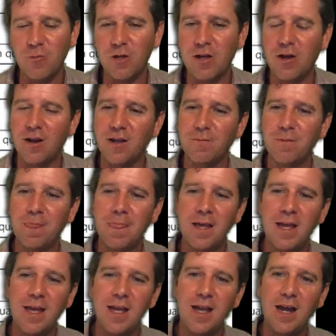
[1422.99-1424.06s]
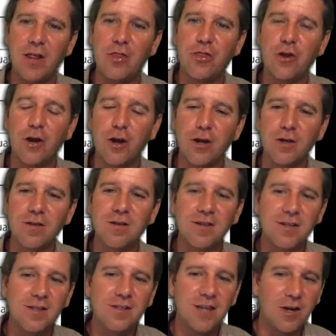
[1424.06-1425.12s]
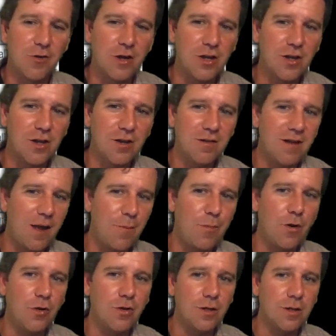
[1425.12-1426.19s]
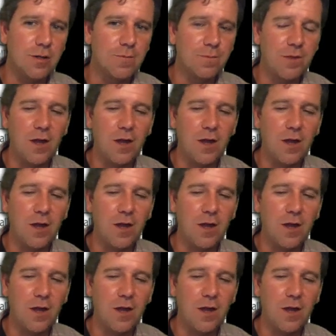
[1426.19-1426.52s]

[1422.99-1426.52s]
We call it kind of third generation approaches.